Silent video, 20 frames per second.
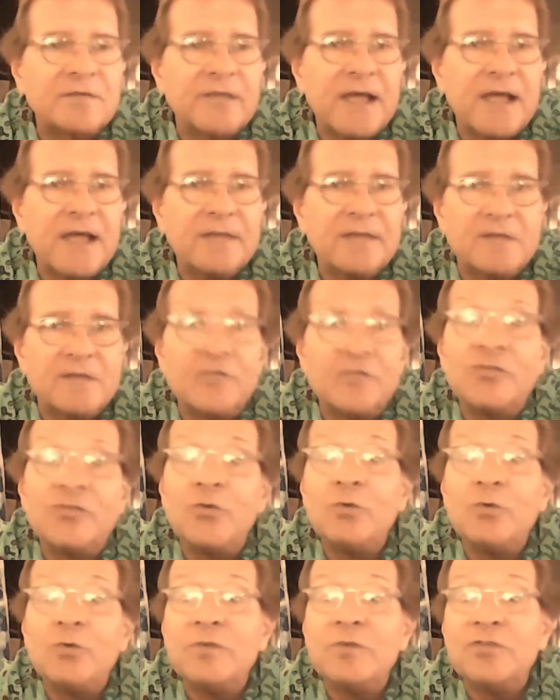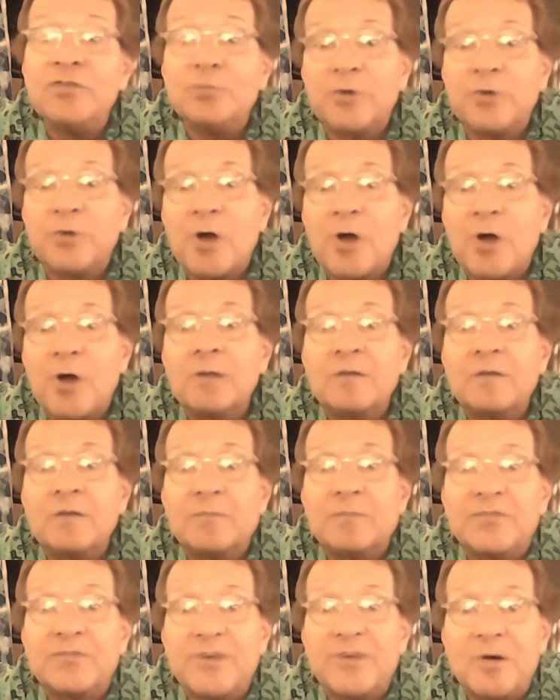that the students were calling
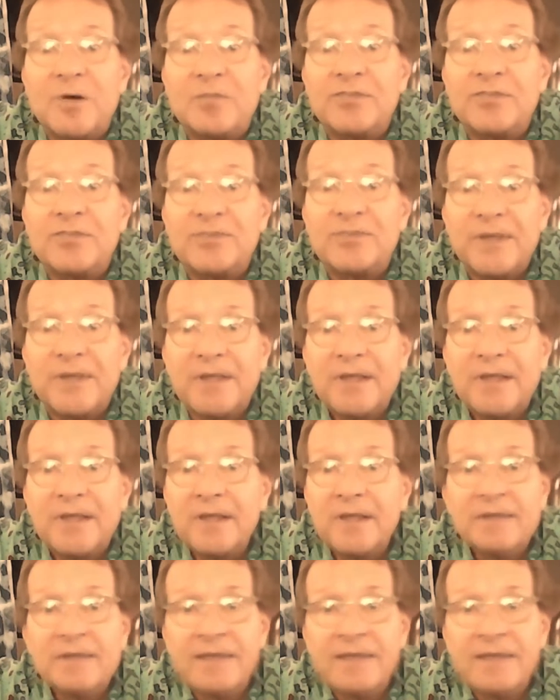themselves, they